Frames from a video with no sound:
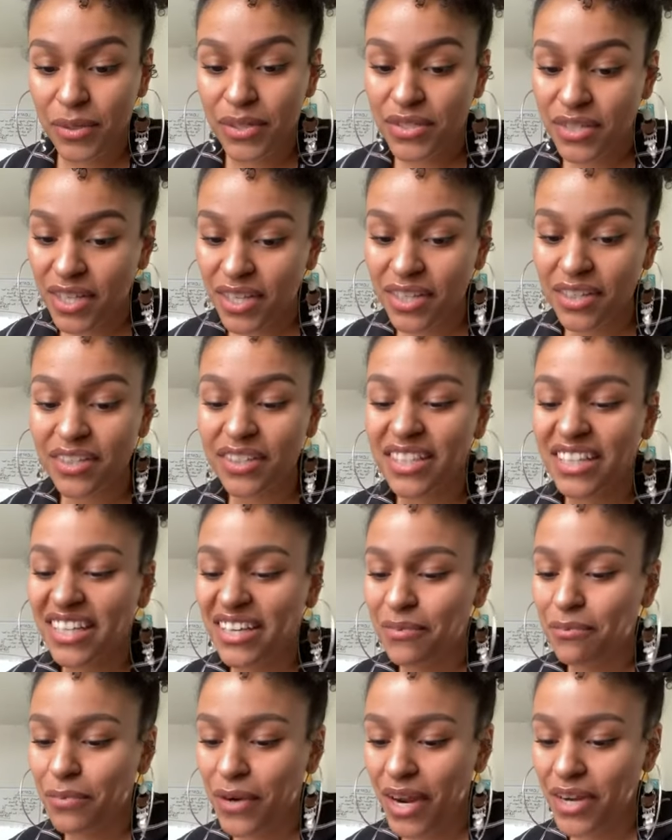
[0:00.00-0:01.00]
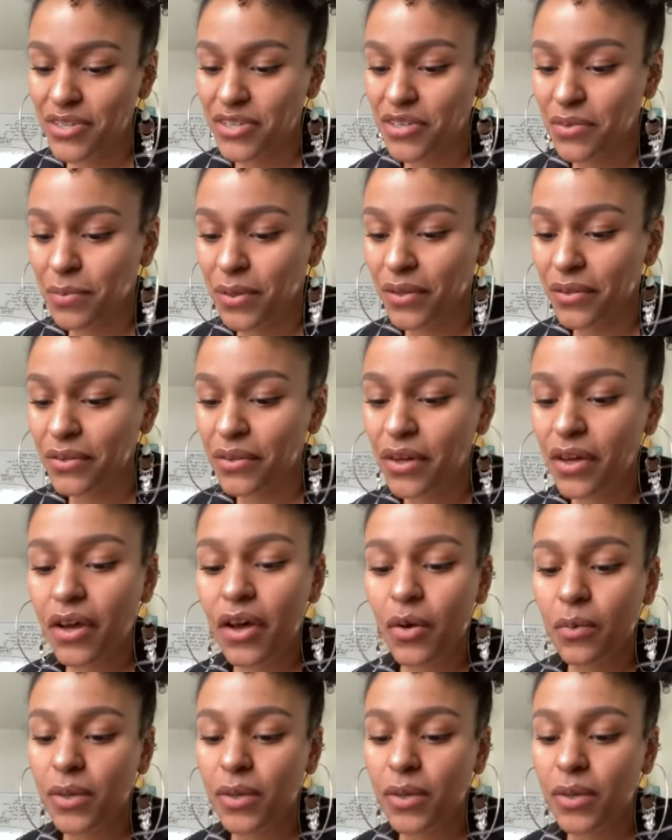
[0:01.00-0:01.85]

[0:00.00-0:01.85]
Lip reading: particularly impressionable,